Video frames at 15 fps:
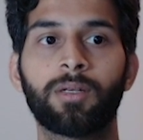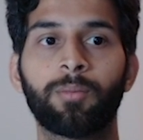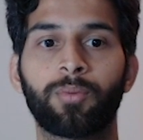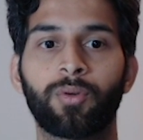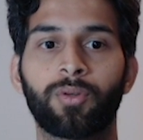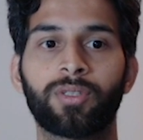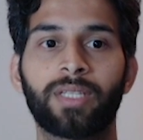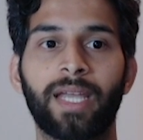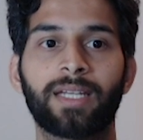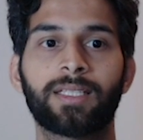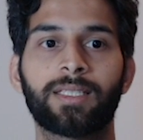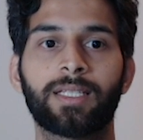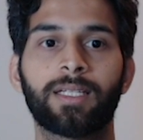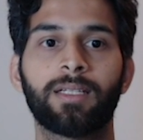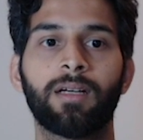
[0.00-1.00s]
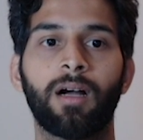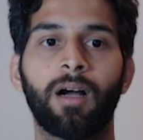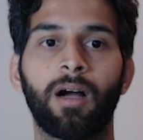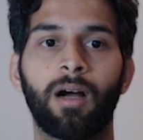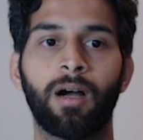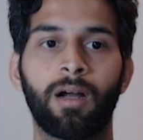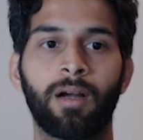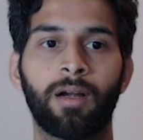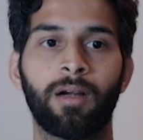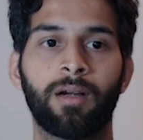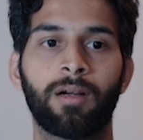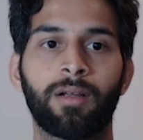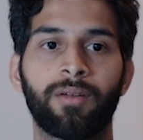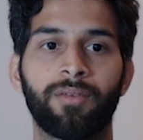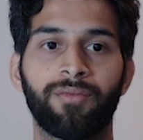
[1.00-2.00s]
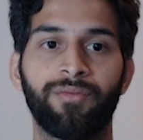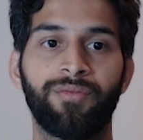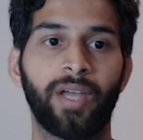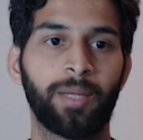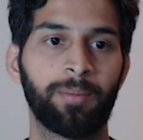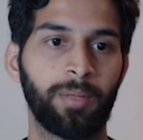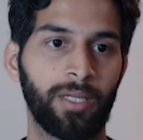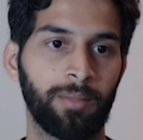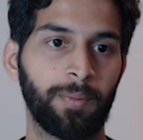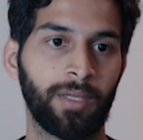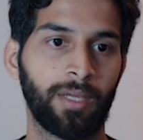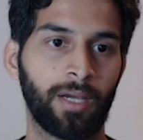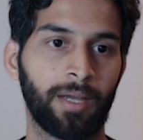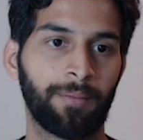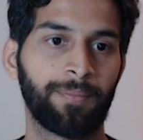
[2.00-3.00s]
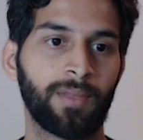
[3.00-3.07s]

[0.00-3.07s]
protected our web A P I.